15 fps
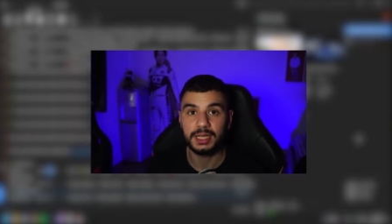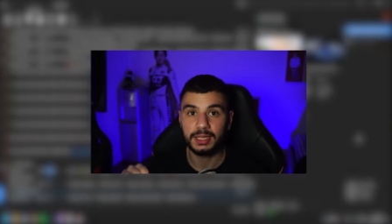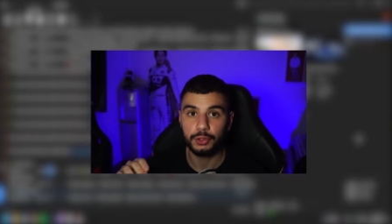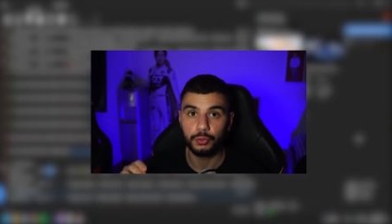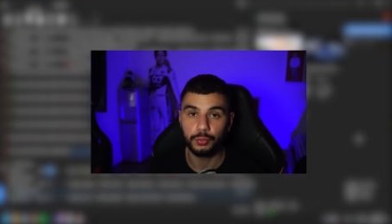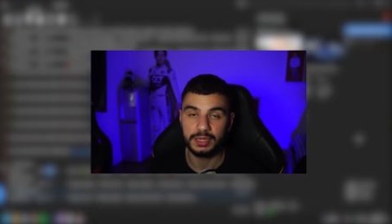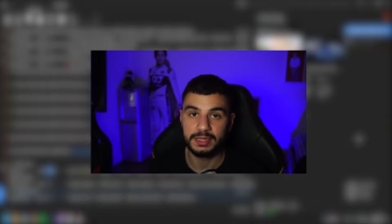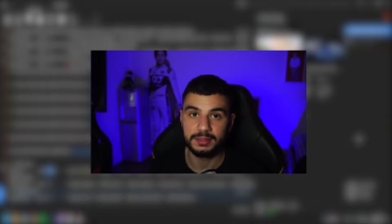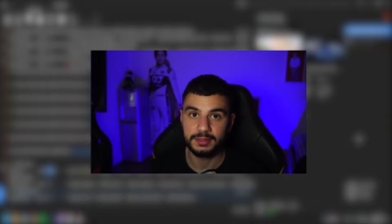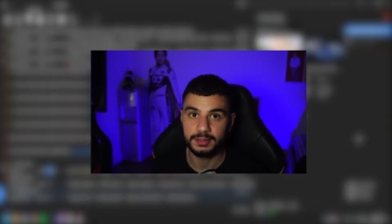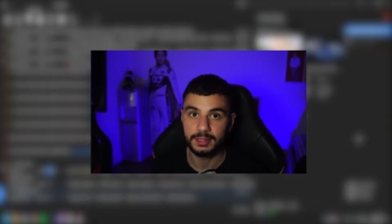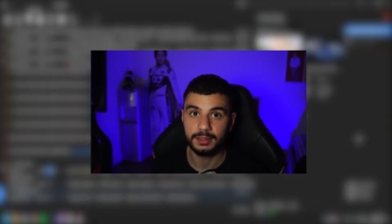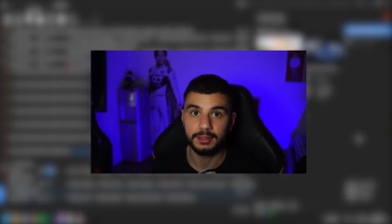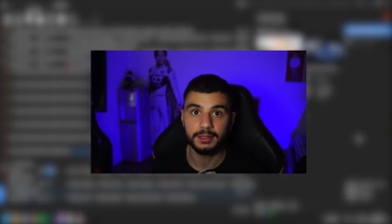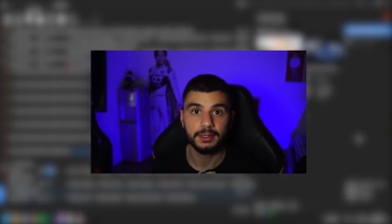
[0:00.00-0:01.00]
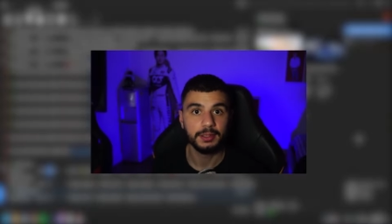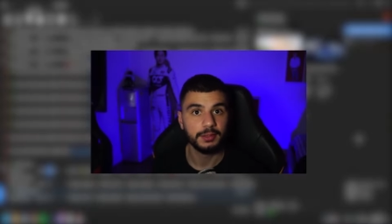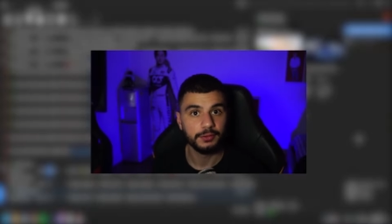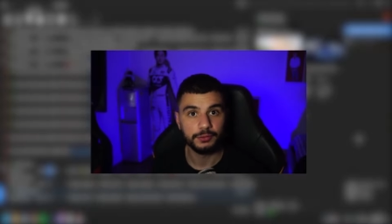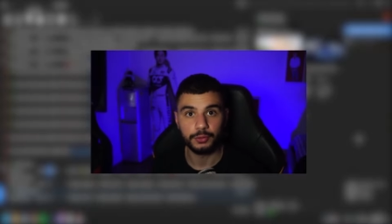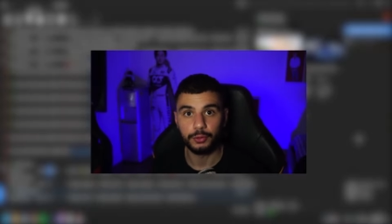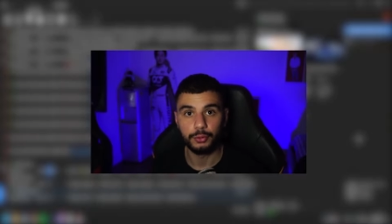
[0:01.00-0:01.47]
and your internet.
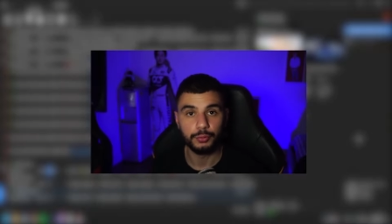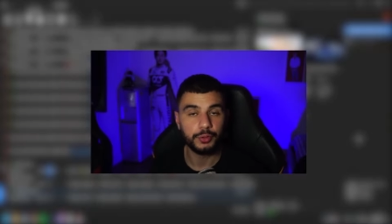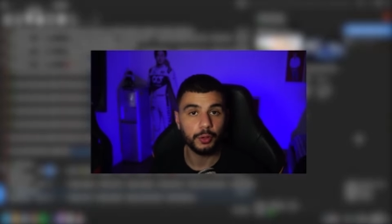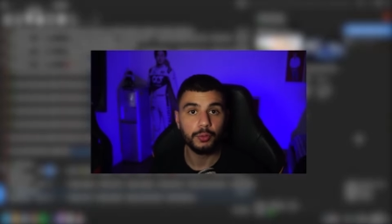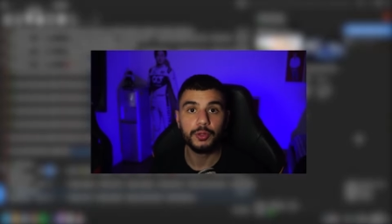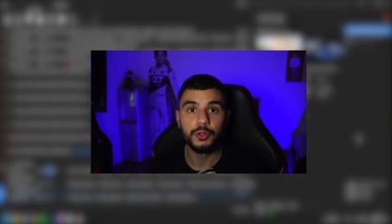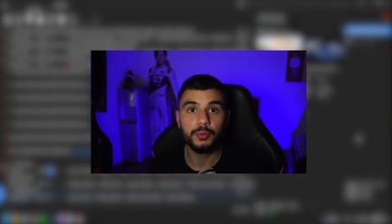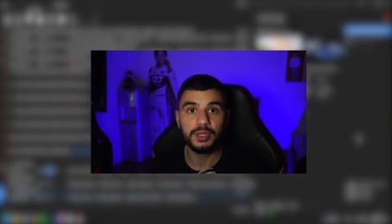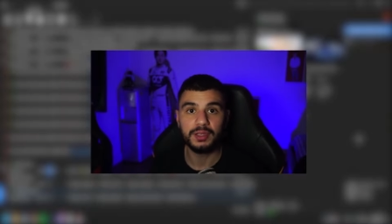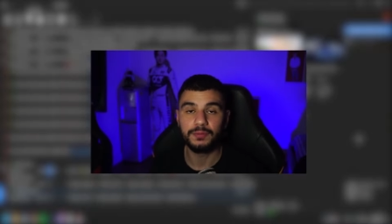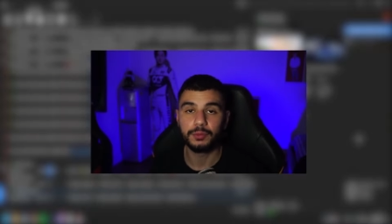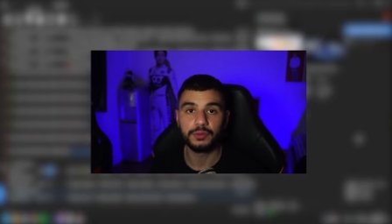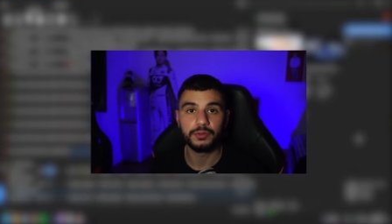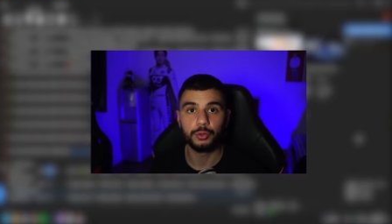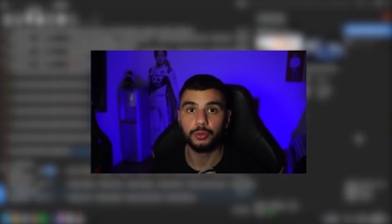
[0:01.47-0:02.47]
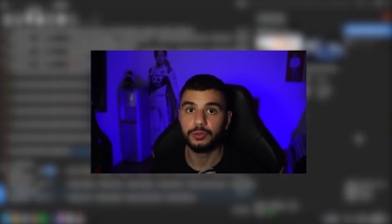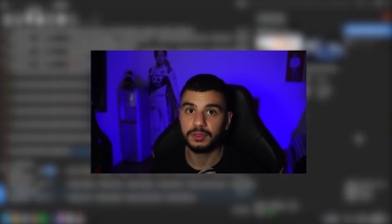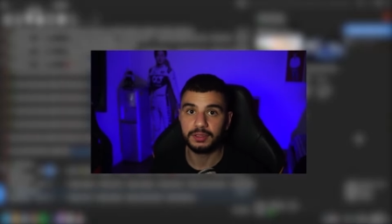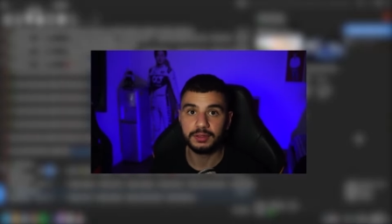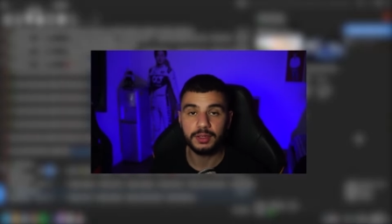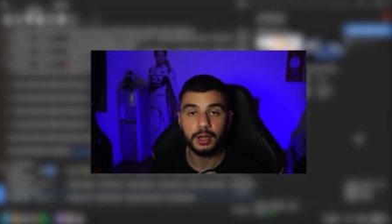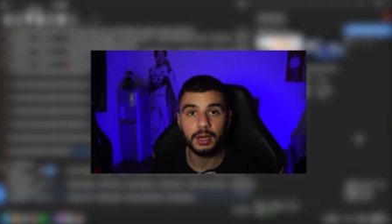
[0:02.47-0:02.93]
So don't do it if you're still
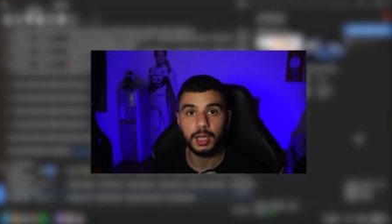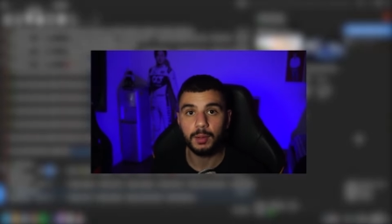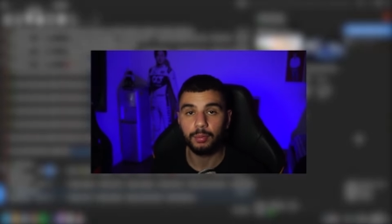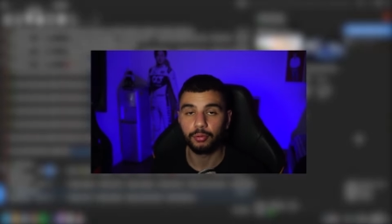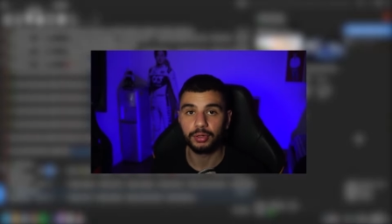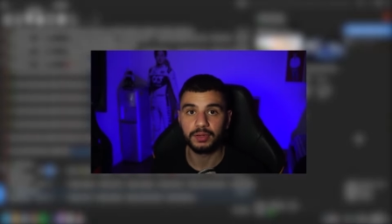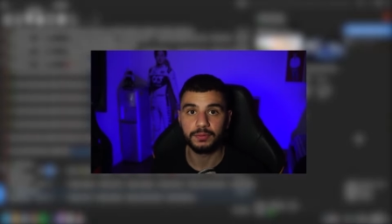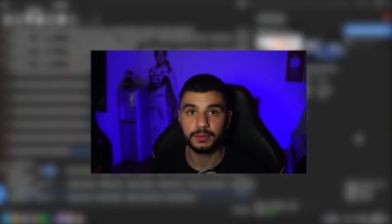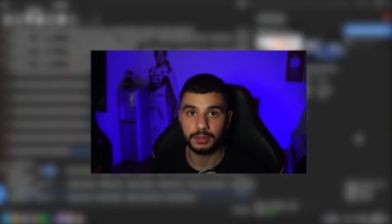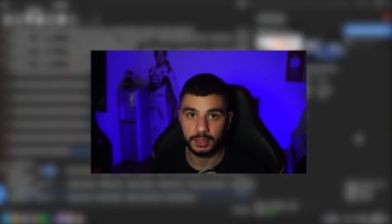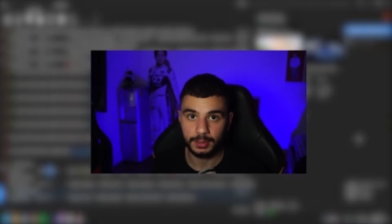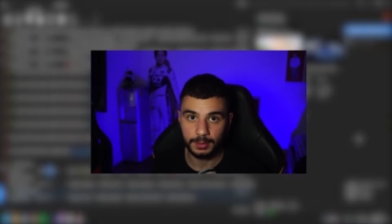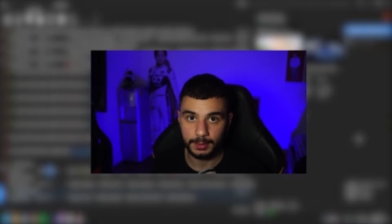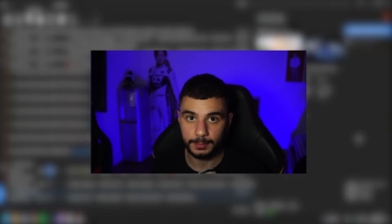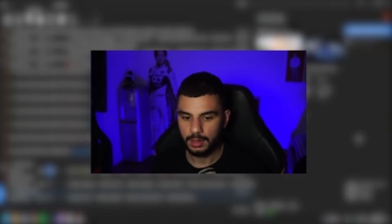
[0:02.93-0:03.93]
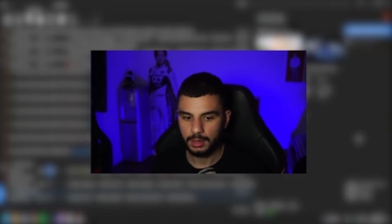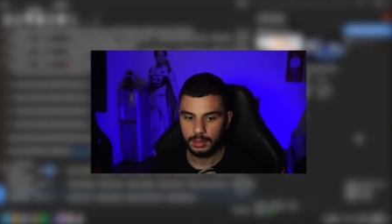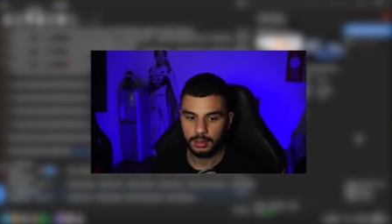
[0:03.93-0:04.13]
using dial-up or anything like that.